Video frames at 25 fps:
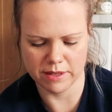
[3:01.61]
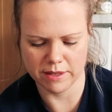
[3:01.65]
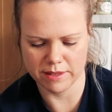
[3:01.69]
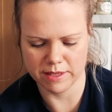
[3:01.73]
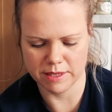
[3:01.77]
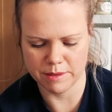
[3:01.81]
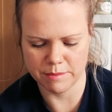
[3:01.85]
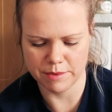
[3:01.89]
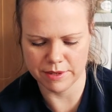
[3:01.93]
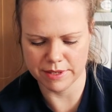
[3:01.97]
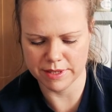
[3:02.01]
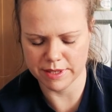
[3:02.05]
to
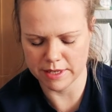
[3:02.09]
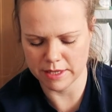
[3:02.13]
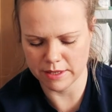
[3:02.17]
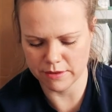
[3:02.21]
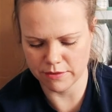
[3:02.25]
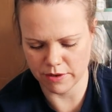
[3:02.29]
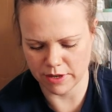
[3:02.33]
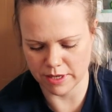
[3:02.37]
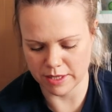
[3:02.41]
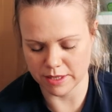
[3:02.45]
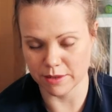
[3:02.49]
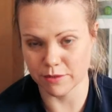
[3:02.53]
customers, so
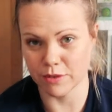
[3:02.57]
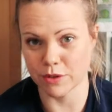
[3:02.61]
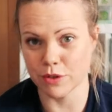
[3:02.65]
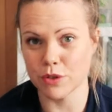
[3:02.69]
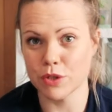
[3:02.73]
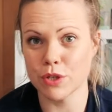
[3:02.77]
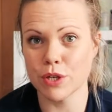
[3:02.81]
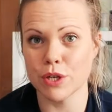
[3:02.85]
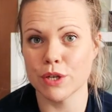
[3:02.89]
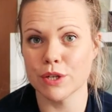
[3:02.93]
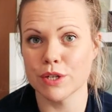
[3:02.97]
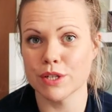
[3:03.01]
it's fine. So I've
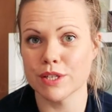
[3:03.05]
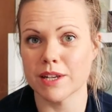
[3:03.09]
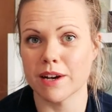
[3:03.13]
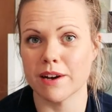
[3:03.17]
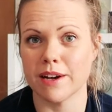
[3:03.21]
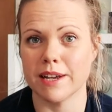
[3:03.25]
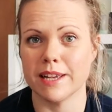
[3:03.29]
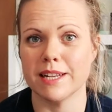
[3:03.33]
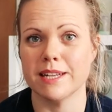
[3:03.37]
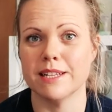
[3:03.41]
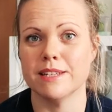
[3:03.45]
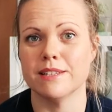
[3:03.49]
got two
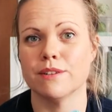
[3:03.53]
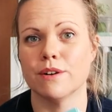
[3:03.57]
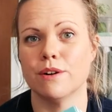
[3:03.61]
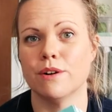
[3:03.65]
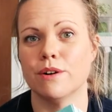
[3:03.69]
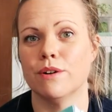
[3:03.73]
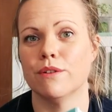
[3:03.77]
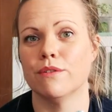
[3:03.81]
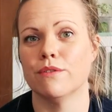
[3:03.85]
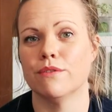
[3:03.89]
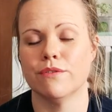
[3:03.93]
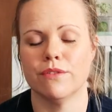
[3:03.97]
designs
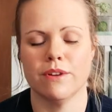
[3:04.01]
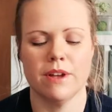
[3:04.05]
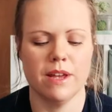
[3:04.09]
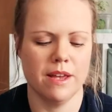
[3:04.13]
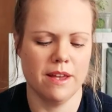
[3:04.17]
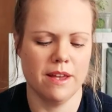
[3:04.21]
of